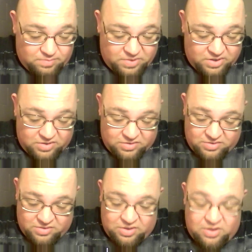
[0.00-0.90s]

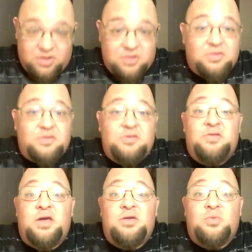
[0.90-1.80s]
But the
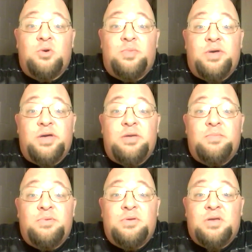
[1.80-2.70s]
Stanwell
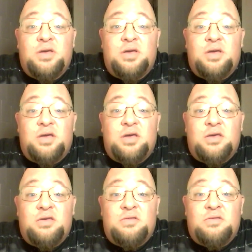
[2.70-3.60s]
pipe
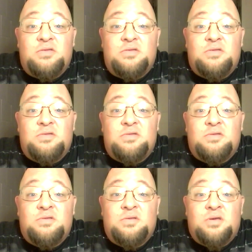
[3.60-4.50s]

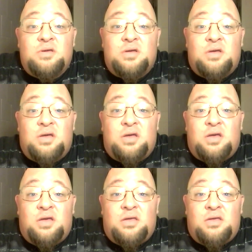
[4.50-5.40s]
is
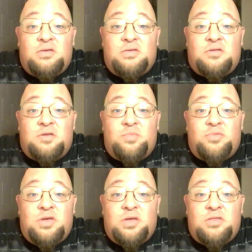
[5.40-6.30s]

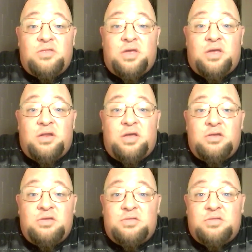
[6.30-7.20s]
something that I
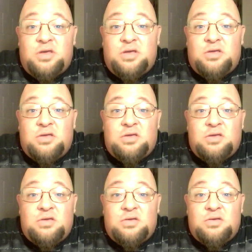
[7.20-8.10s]
didn't think
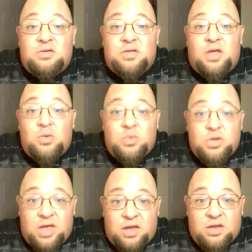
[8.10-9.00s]
I
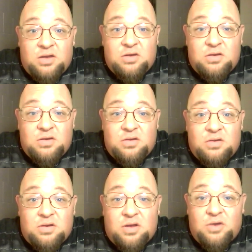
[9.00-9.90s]
would get.
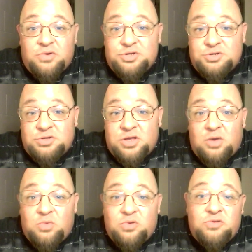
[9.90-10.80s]
Originally,
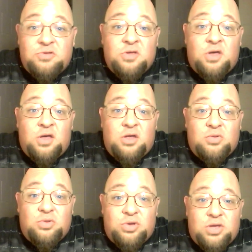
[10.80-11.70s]
I was
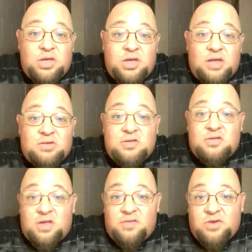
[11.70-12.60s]
looking at the
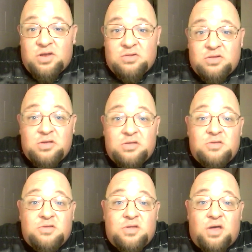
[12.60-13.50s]
7
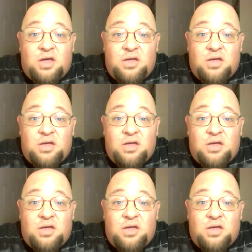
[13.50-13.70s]
LEs.